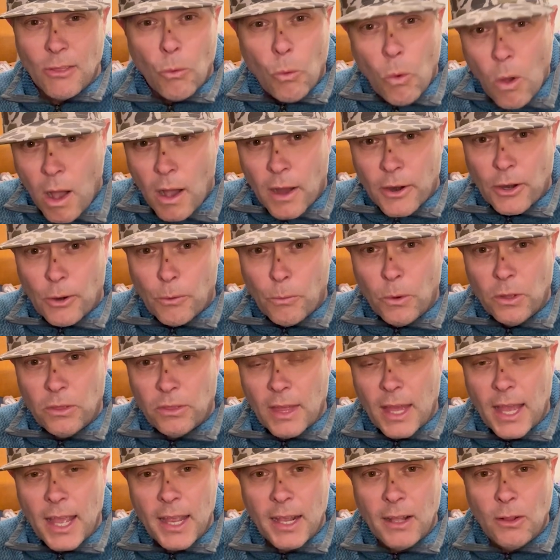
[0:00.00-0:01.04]
water with
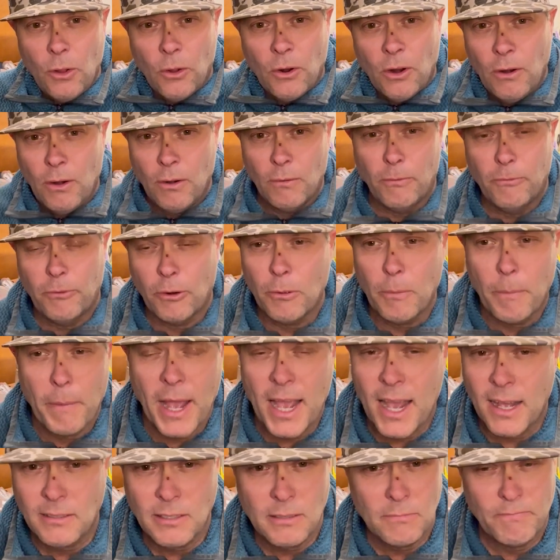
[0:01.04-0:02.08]
the angler for the
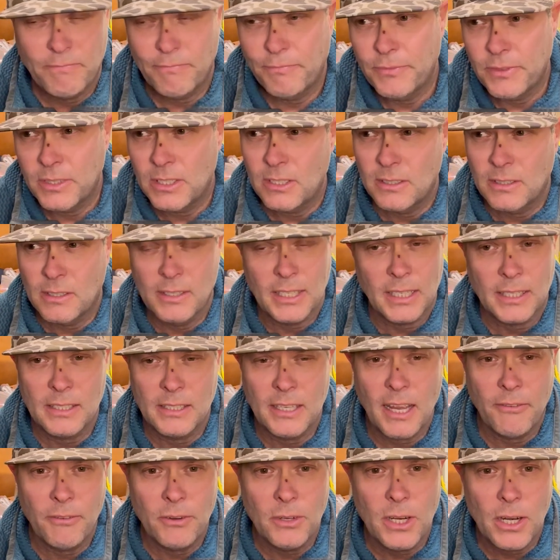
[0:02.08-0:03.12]
past
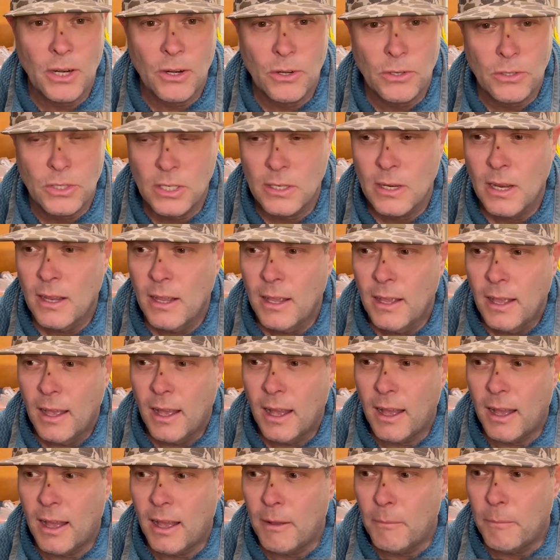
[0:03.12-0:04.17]
6-7 years.
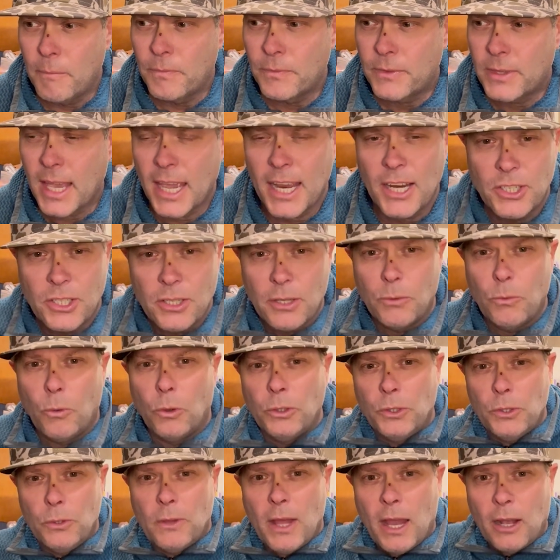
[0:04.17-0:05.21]
Occasionally we'll
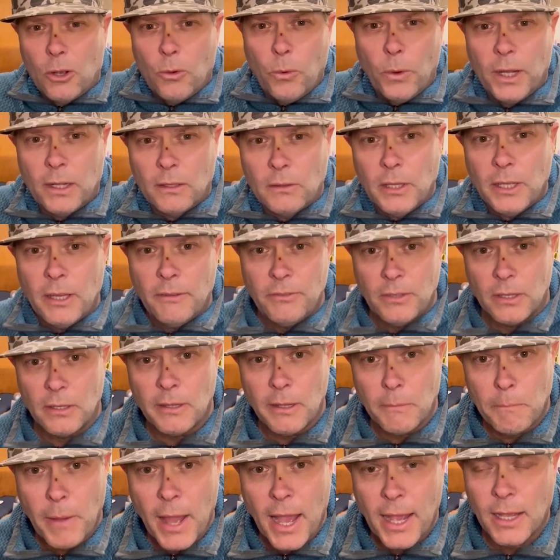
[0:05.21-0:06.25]
do that quick lift and
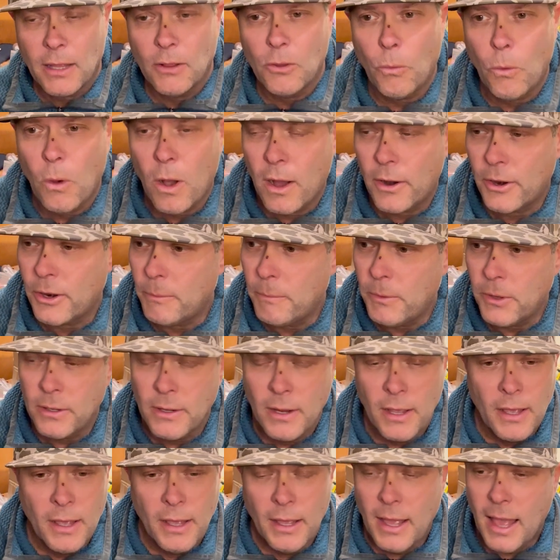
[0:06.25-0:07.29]
then back in the water, but
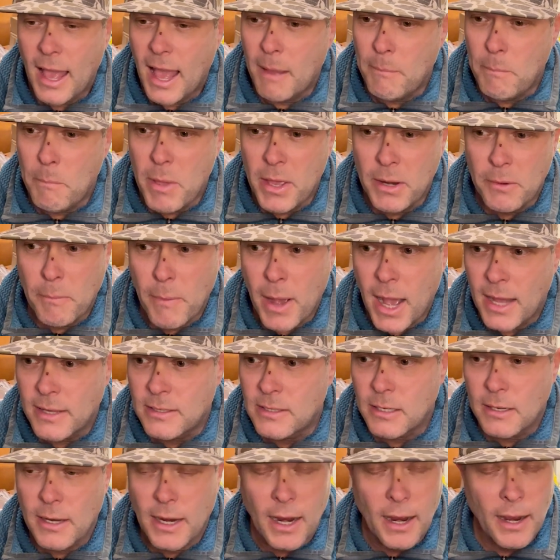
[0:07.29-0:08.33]
I'm
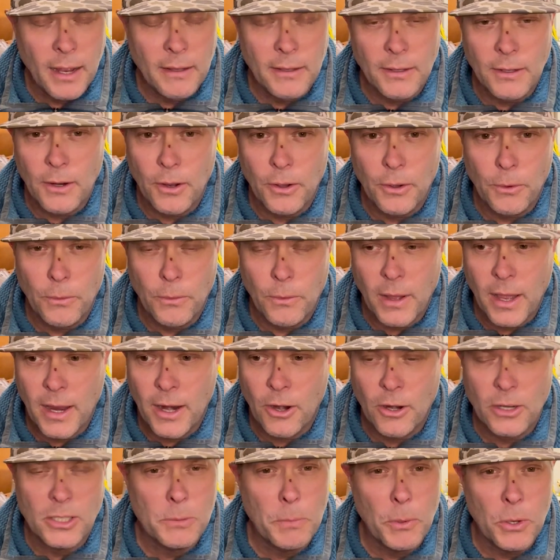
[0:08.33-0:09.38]
minimizing air
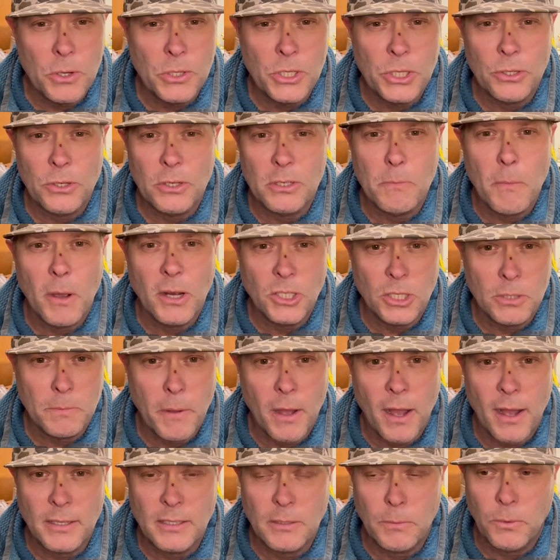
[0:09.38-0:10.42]
exposure as much as
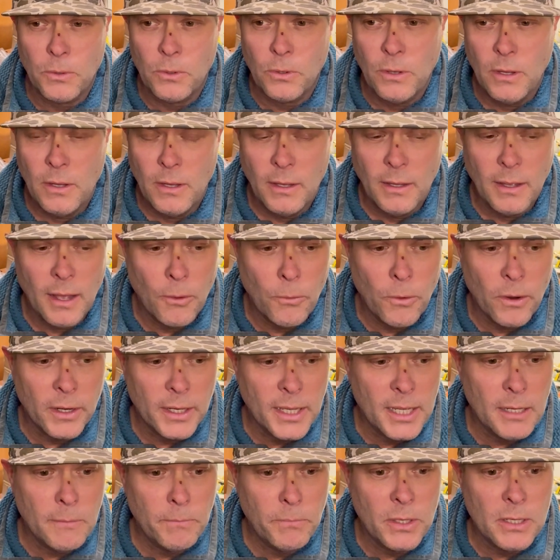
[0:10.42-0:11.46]
possible. I want to
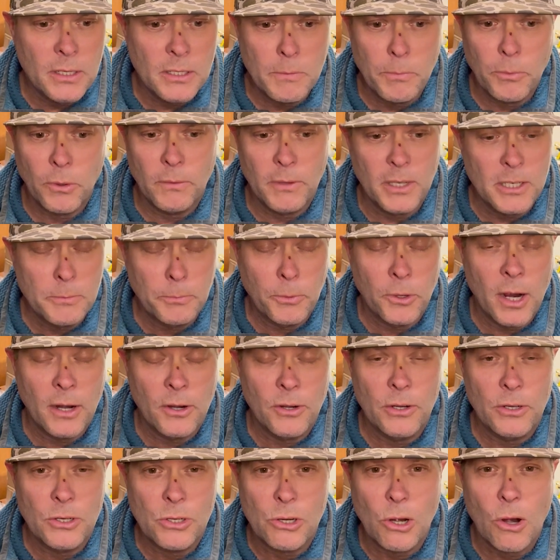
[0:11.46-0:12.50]
keep these
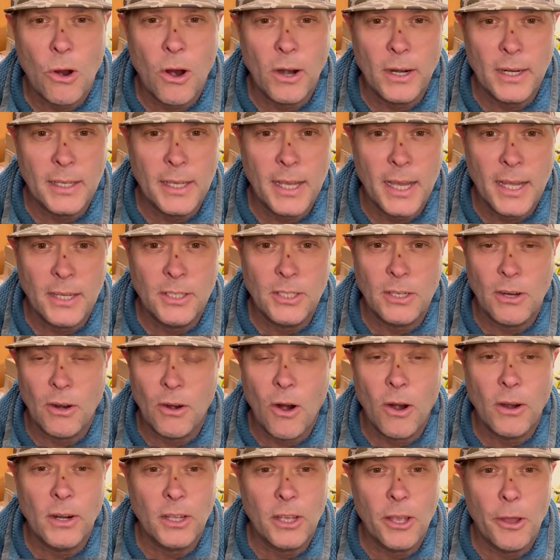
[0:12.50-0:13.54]
predators are hard to catch and they're
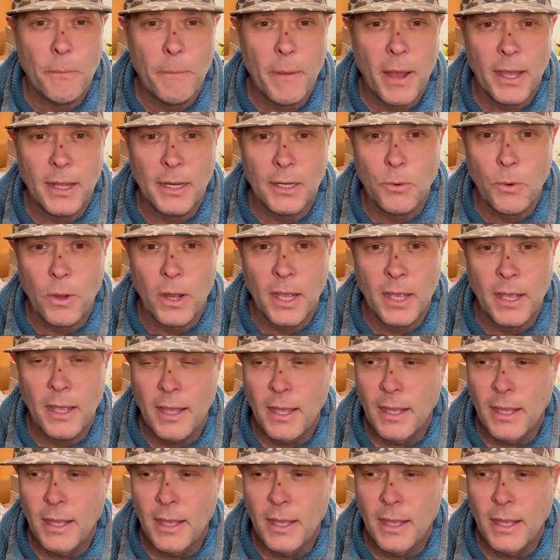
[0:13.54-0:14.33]
hard to come by anyway,